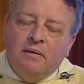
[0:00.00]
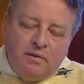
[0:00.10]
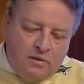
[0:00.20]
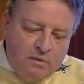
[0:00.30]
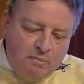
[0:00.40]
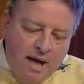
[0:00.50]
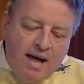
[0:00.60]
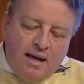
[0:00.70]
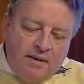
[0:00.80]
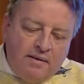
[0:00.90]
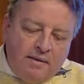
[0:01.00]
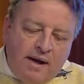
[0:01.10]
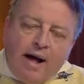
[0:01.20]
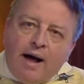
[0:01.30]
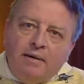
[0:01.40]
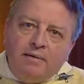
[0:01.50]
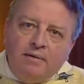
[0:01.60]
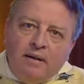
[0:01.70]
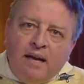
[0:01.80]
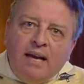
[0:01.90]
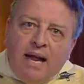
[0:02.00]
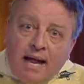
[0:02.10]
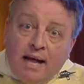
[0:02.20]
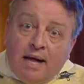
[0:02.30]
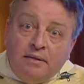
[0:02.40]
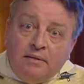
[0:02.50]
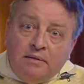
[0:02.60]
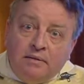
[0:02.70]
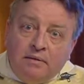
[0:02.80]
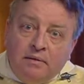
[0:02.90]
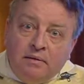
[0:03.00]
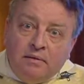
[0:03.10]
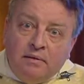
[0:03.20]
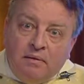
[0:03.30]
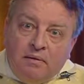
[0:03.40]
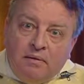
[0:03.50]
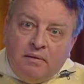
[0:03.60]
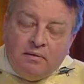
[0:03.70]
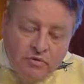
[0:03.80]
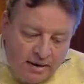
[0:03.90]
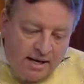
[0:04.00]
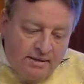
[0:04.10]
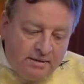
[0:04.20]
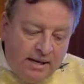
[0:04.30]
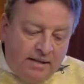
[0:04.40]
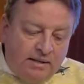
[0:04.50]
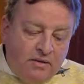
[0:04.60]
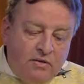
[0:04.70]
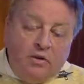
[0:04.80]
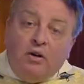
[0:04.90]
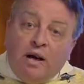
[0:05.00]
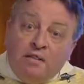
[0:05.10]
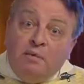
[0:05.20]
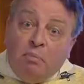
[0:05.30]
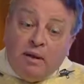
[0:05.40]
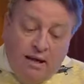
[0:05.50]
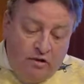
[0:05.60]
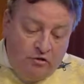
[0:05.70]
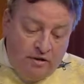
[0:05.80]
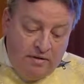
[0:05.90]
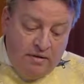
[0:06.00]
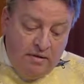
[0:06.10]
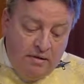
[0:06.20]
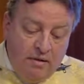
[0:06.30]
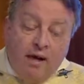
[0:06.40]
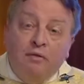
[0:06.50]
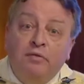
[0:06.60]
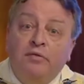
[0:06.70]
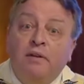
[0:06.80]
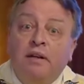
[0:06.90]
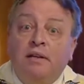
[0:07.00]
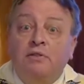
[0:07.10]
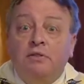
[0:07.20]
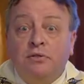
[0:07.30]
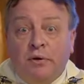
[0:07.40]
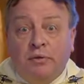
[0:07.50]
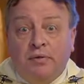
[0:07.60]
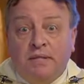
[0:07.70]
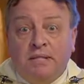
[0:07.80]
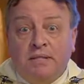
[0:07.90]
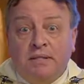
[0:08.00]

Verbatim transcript: So, mind, heart, and hands translates into contemplation, love, and service.